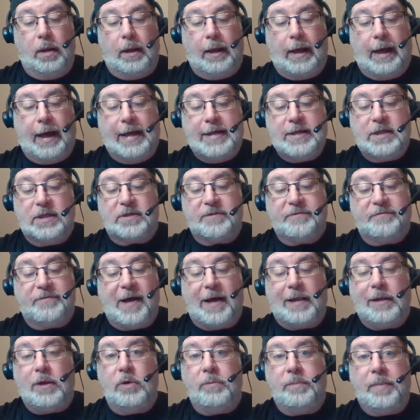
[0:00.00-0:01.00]
I just
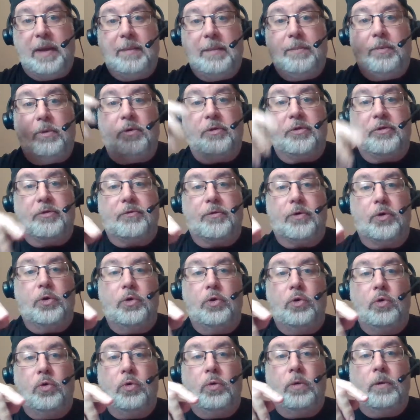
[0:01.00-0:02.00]
follow people
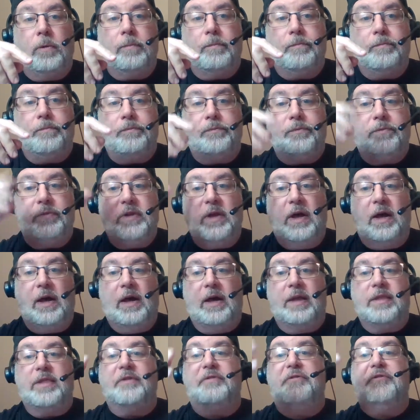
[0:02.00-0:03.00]
through
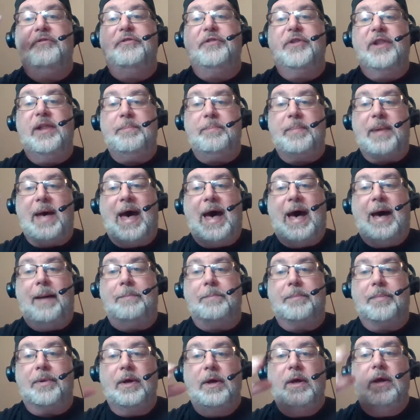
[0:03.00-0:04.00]
the Flip app.
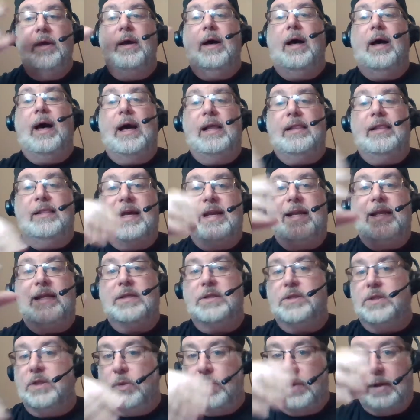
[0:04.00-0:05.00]
I let it
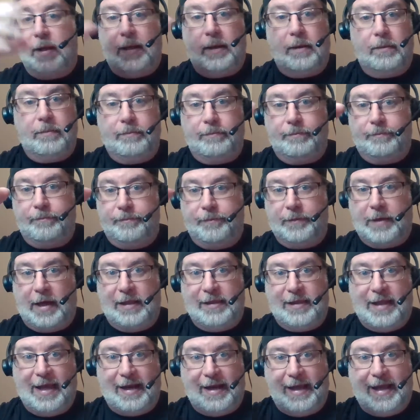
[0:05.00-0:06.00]
do it. I
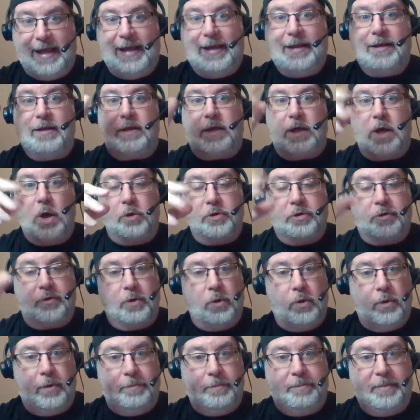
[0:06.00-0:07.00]
let it go
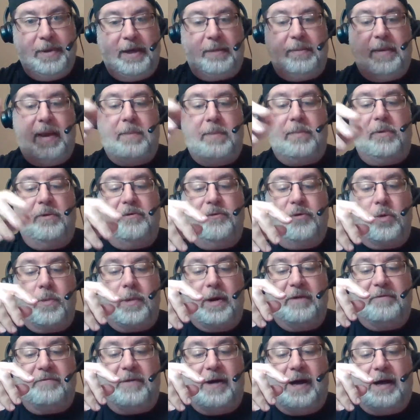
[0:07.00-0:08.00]
through and pick people for me
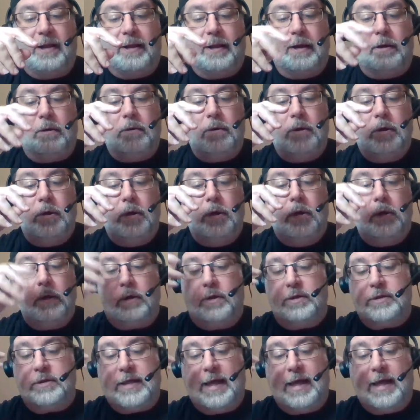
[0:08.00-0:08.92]
to follow because